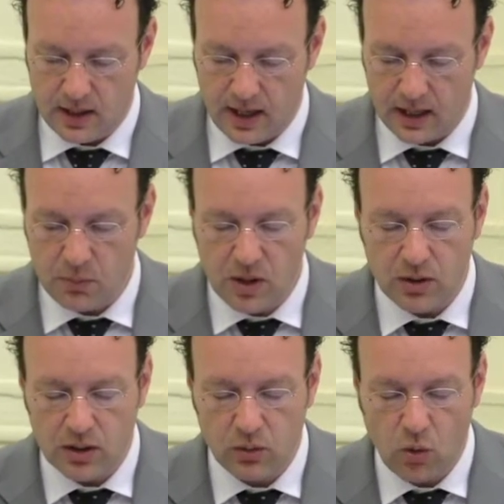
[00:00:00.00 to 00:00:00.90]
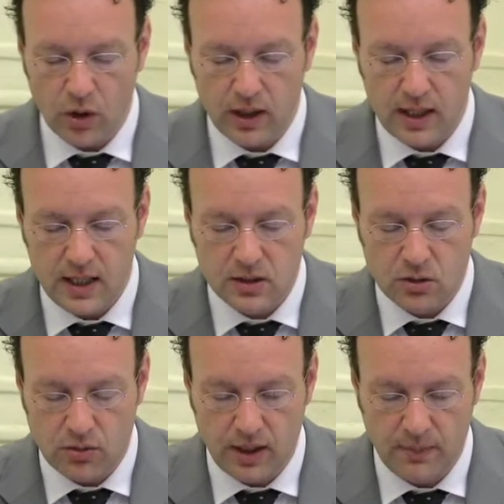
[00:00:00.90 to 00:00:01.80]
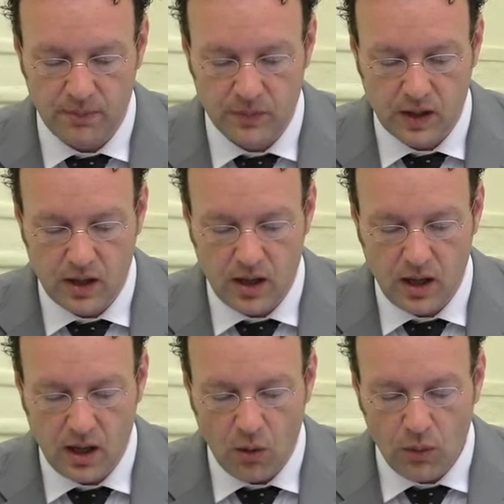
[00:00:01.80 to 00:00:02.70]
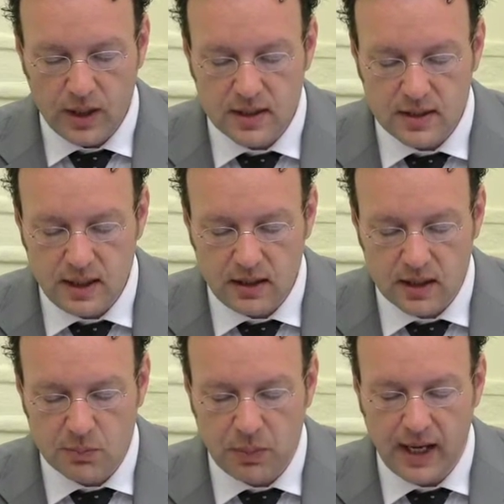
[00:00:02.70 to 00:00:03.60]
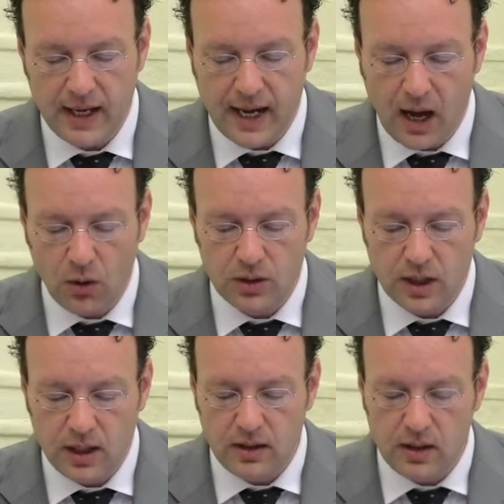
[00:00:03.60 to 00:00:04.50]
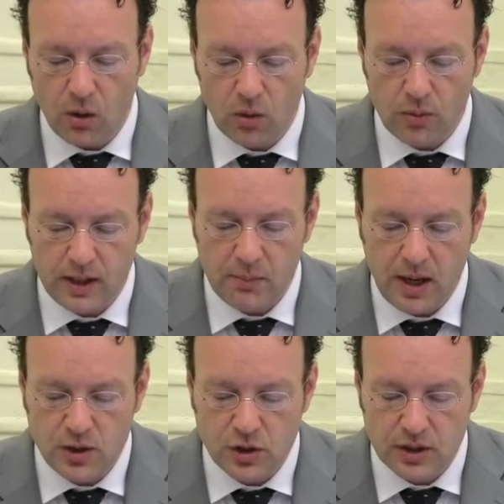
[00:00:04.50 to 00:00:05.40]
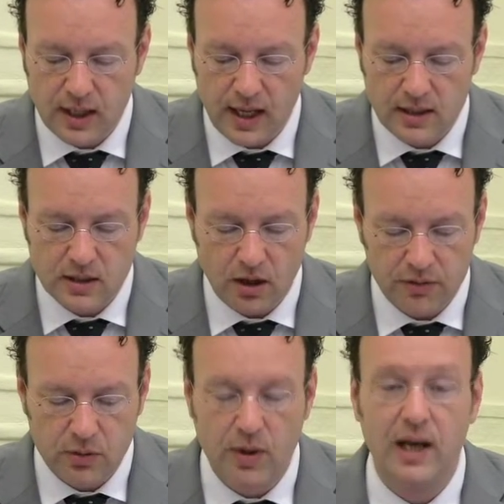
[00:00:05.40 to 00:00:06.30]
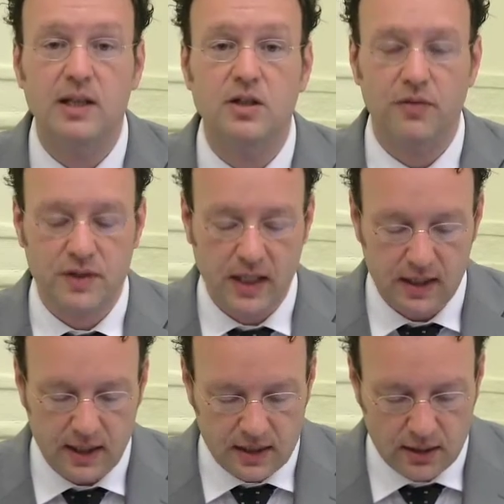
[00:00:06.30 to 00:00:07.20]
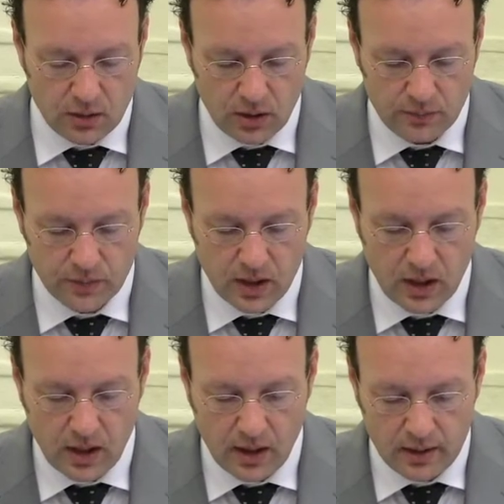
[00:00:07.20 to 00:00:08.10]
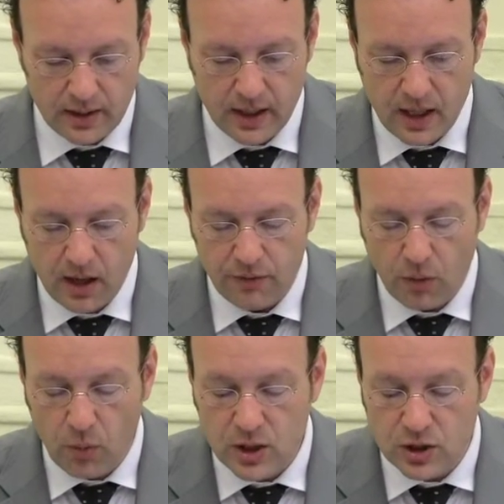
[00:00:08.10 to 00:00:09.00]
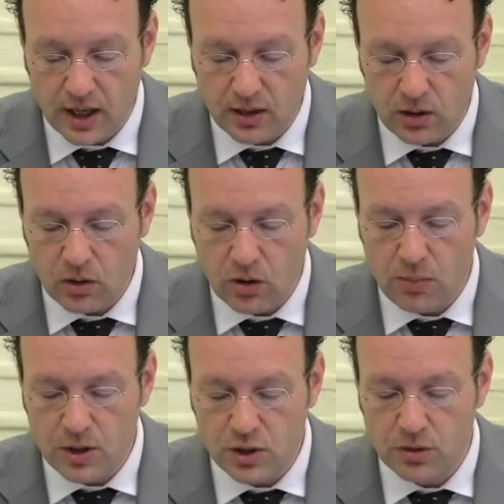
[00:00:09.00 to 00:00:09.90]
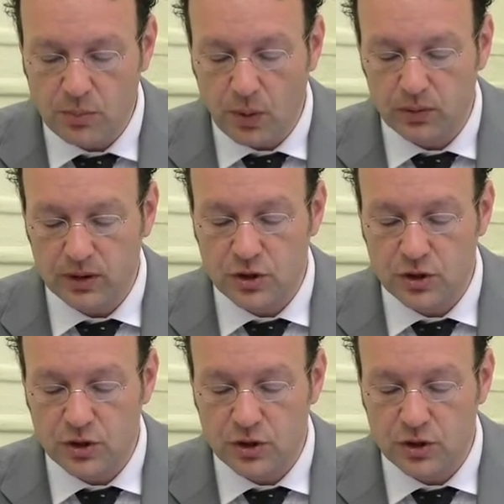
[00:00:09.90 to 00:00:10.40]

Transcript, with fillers: and miracle working history. We can see this playing out in the already mentioned case of the relics of St. Isidore, for which Dandolo commissioned both a